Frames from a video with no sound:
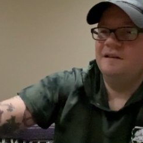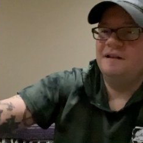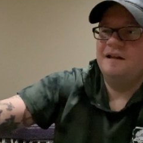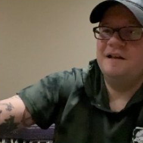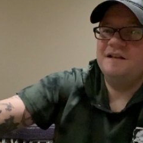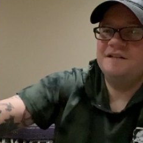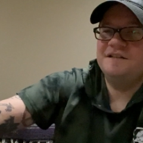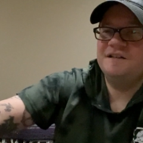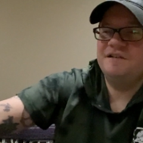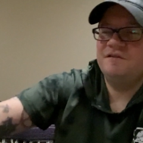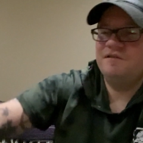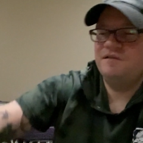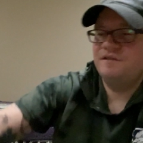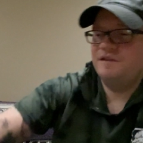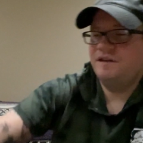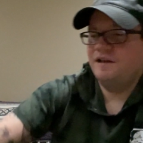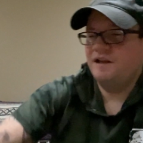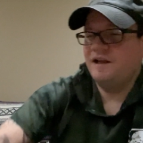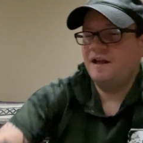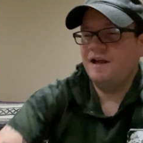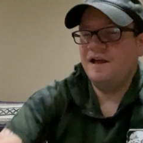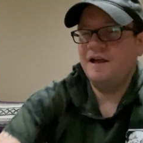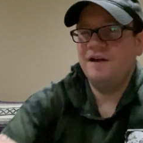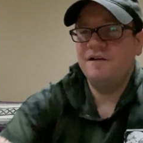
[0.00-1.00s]
that is
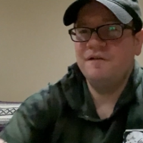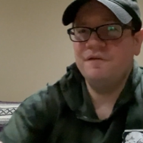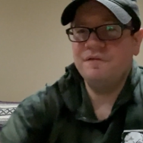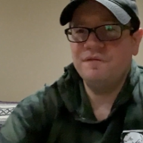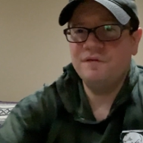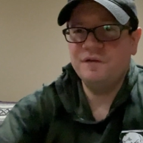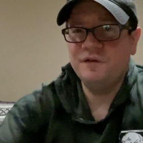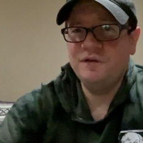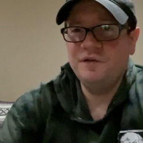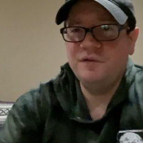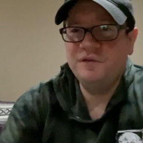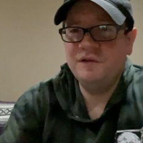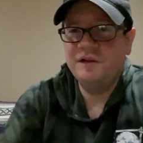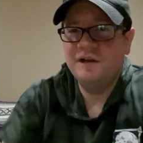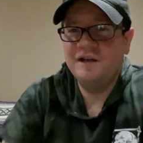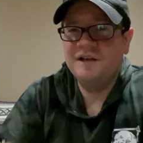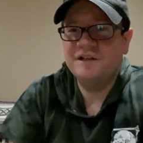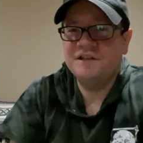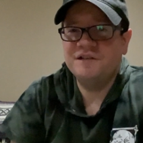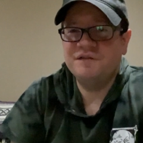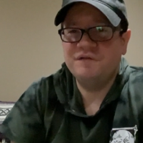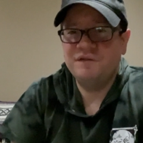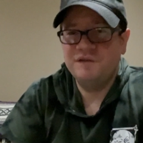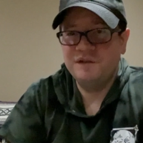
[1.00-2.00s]
everything I have for you
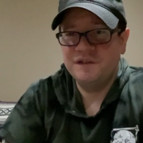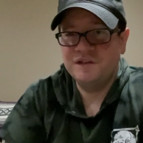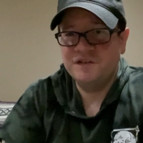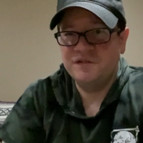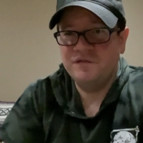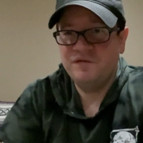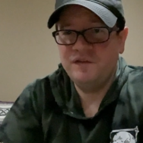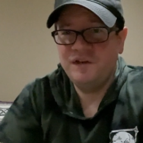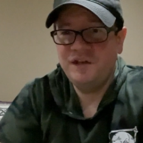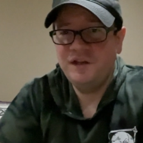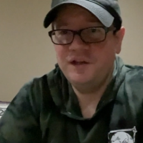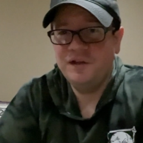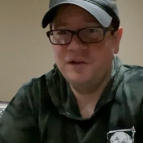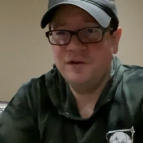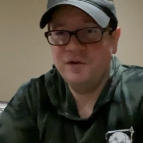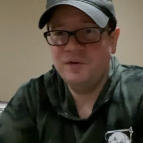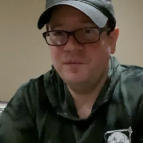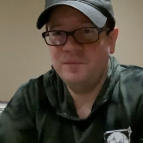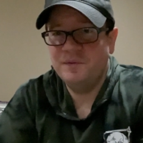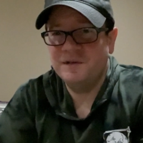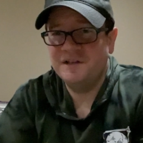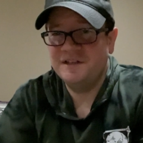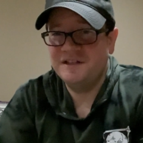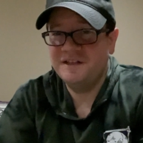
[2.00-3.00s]
guys for this
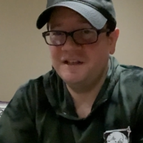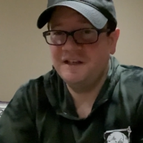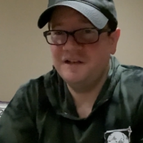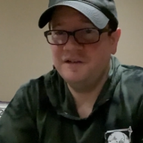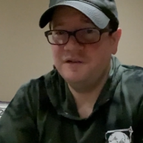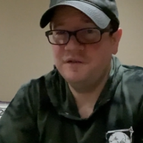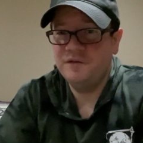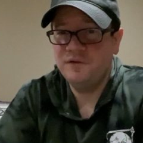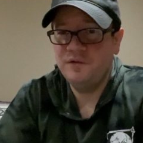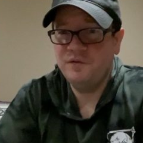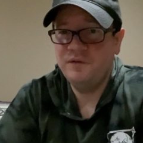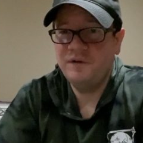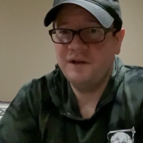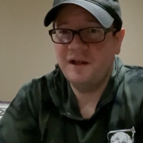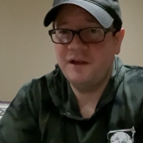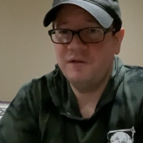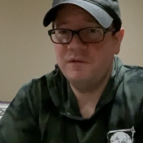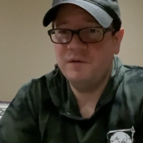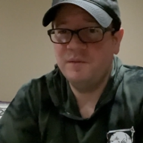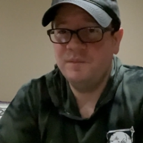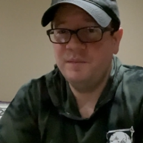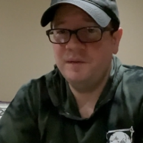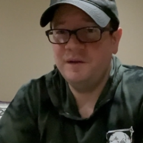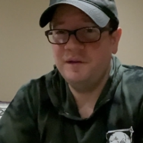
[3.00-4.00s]
video, but stay tuned. I
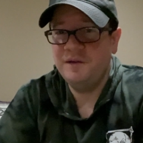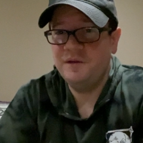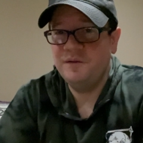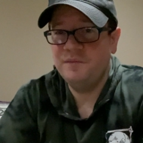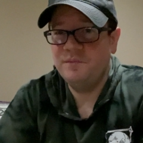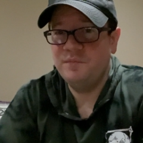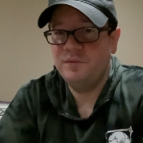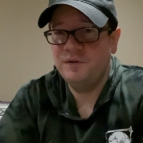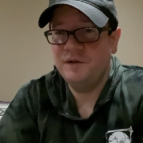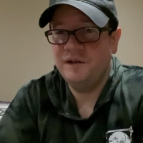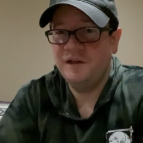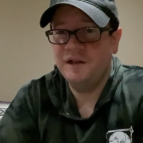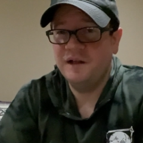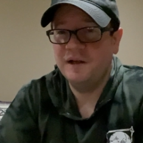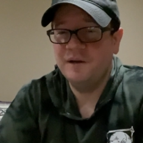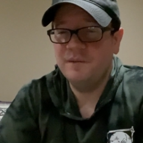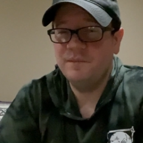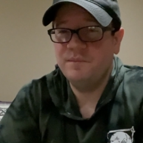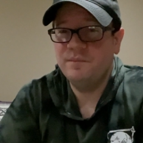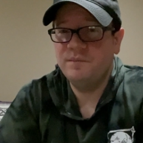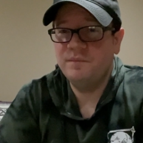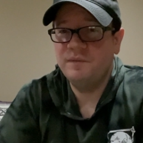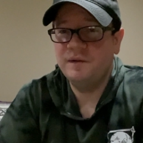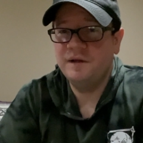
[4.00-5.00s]
will be putting up
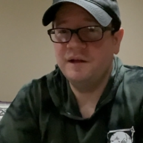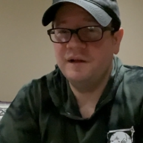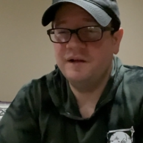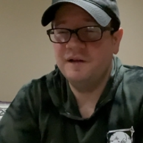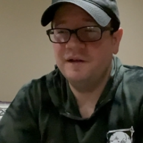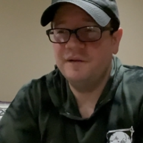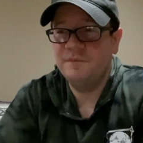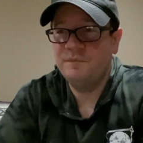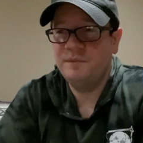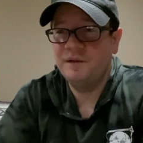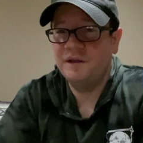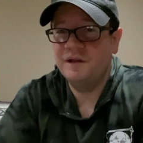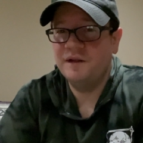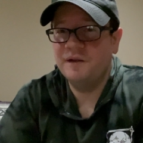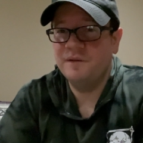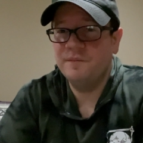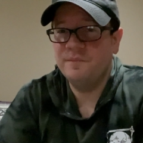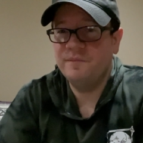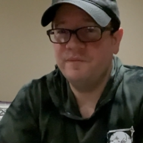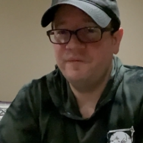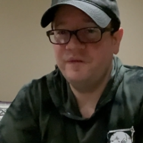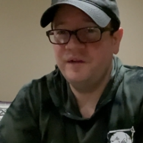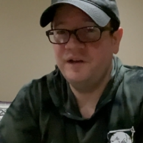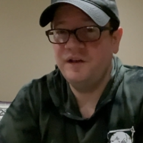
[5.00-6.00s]
a uh, pickup
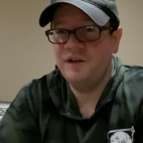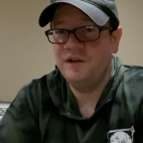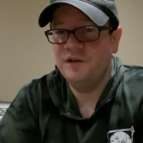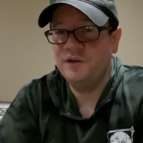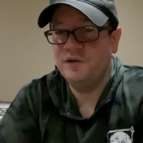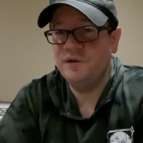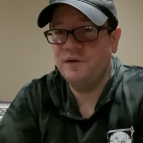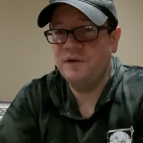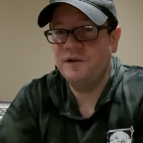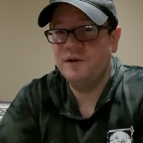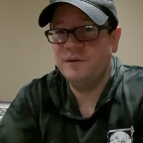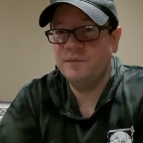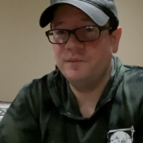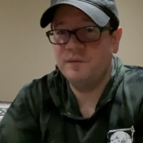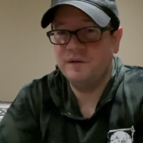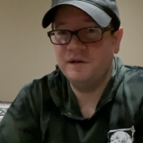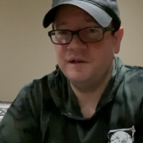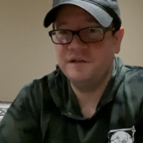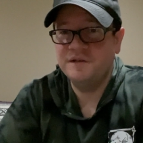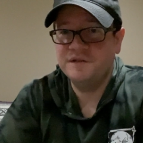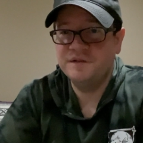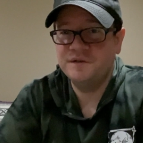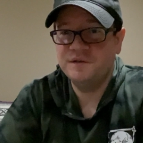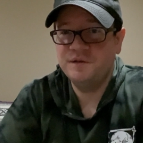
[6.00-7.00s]
video here
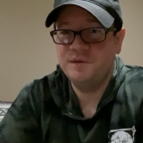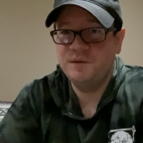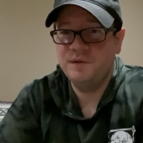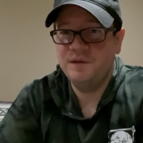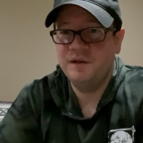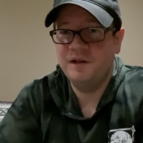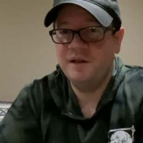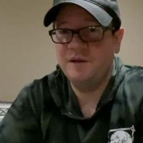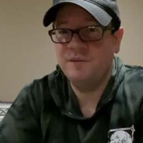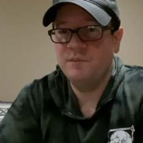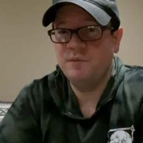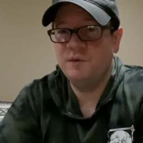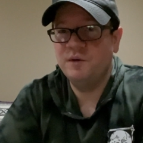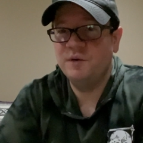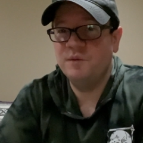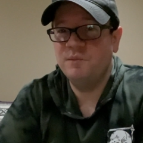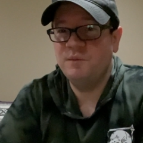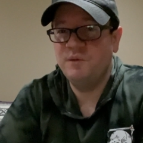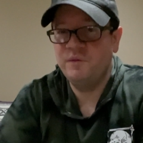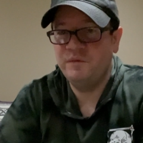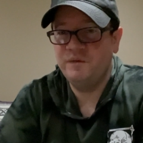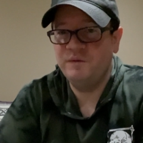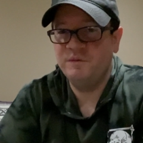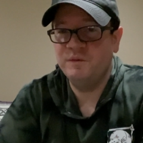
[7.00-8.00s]
pretty soon and more
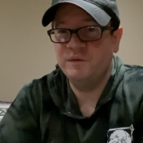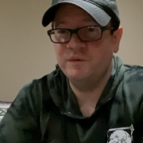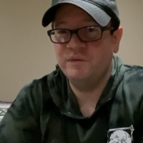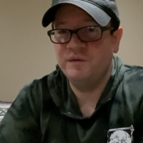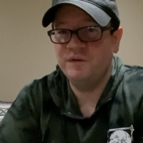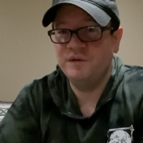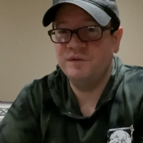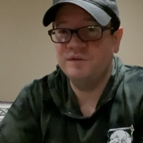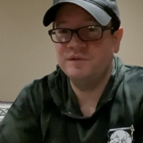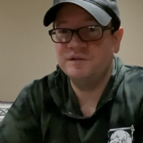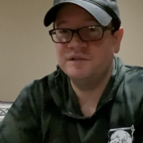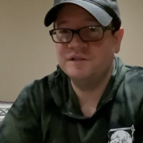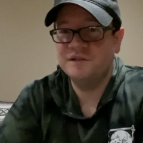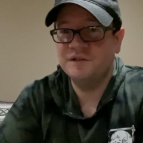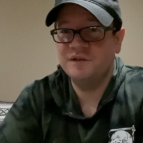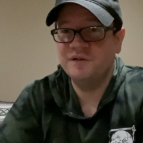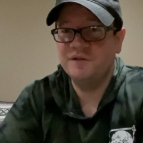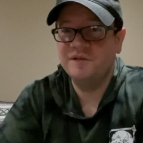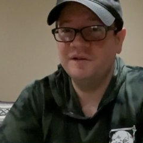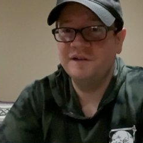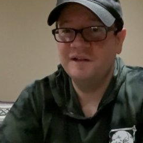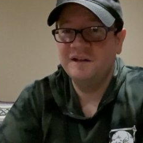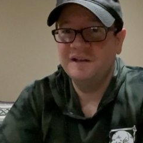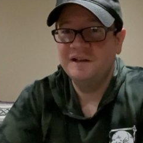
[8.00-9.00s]
movie reviews.
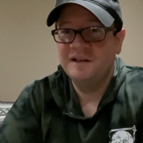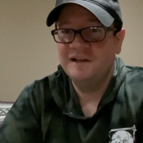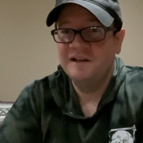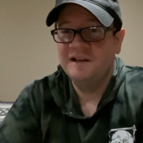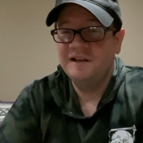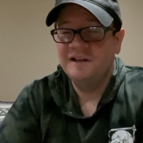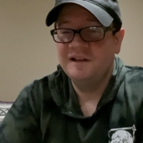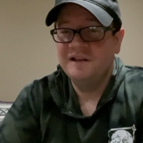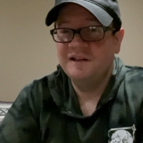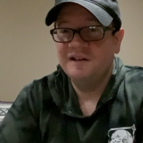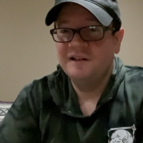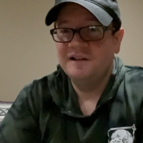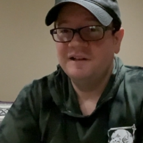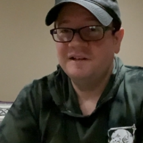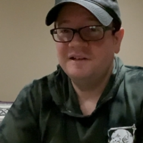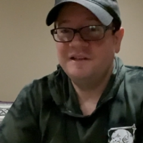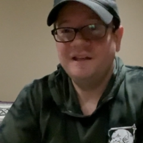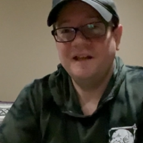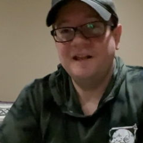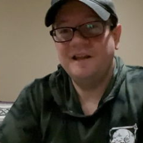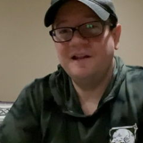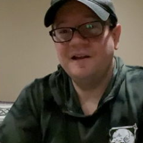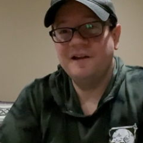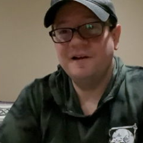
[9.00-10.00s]
So
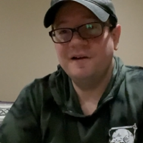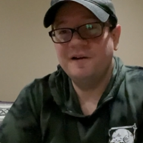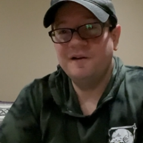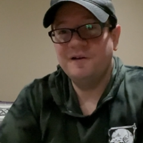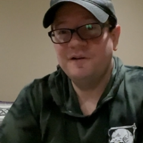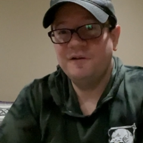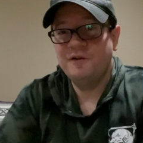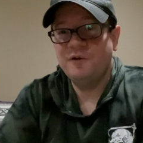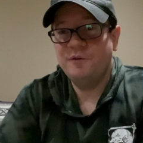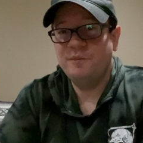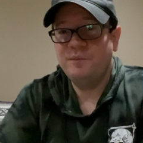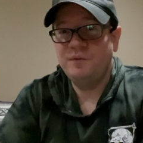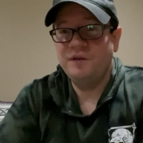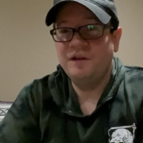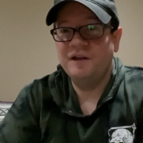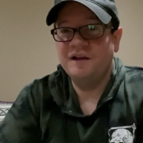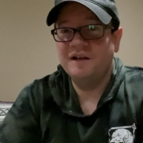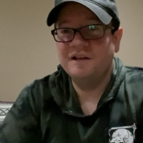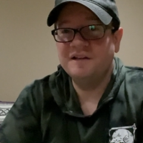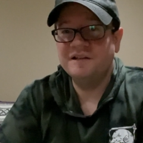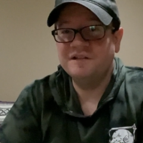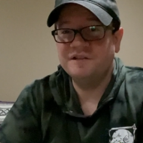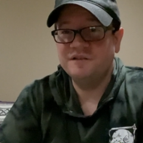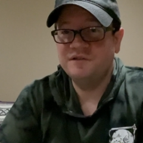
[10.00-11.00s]
Take care. Hope you
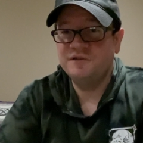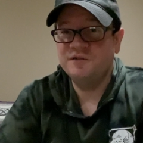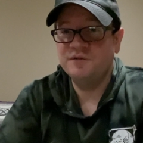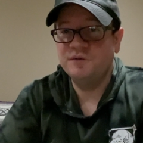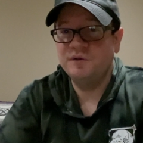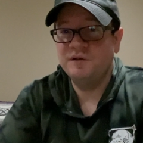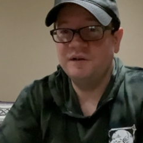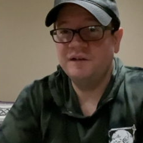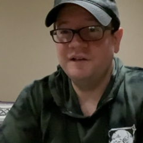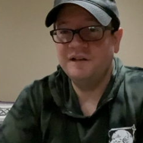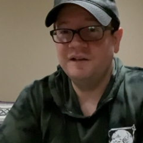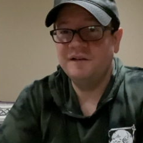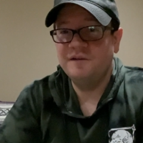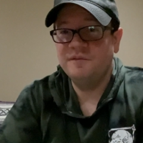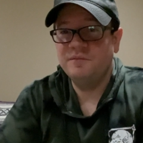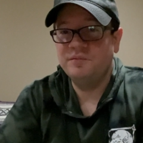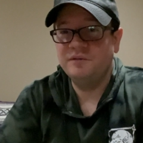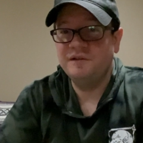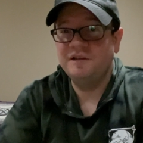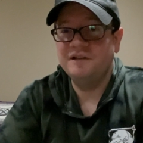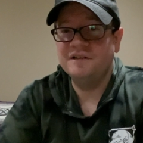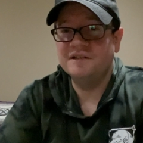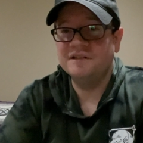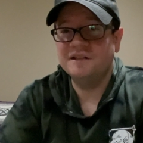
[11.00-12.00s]
guys enjoyed it.
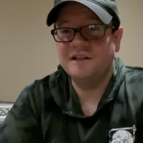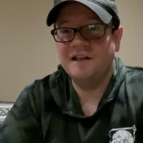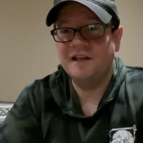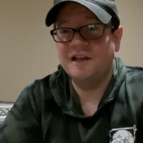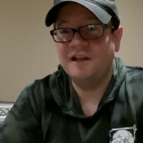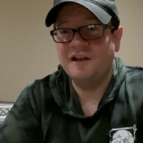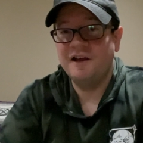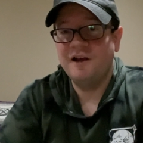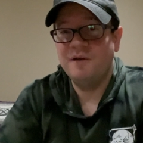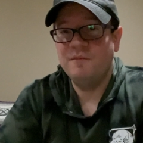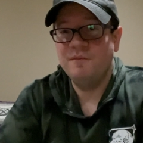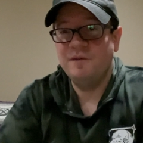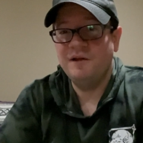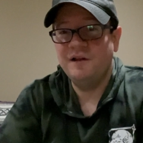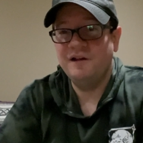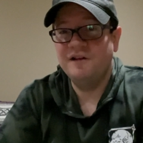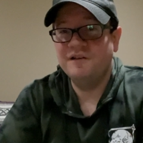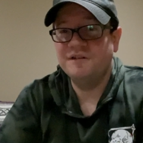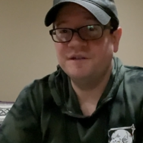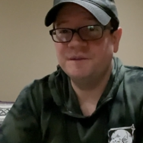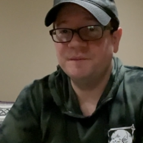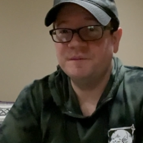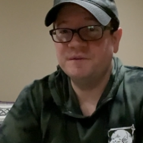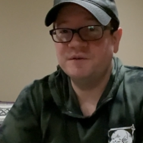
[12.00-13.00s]
Please like, comment,
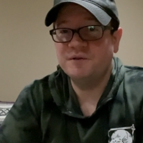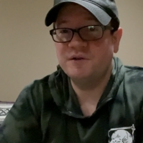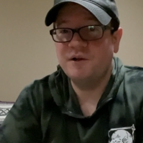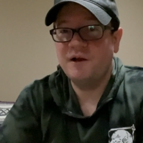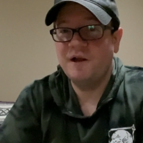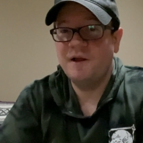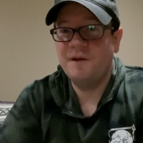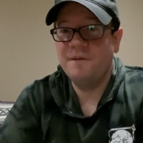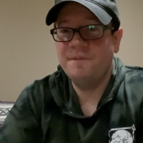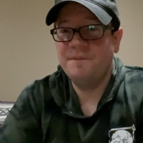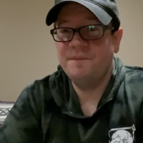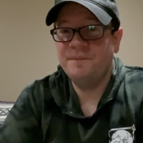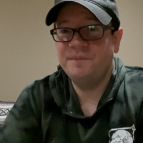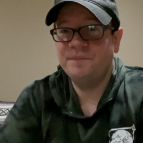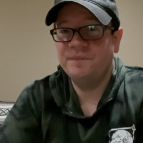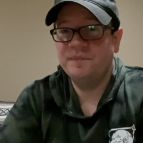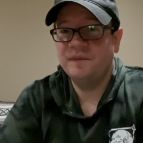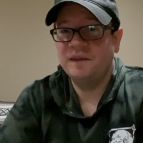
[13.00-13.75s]
and subscribe.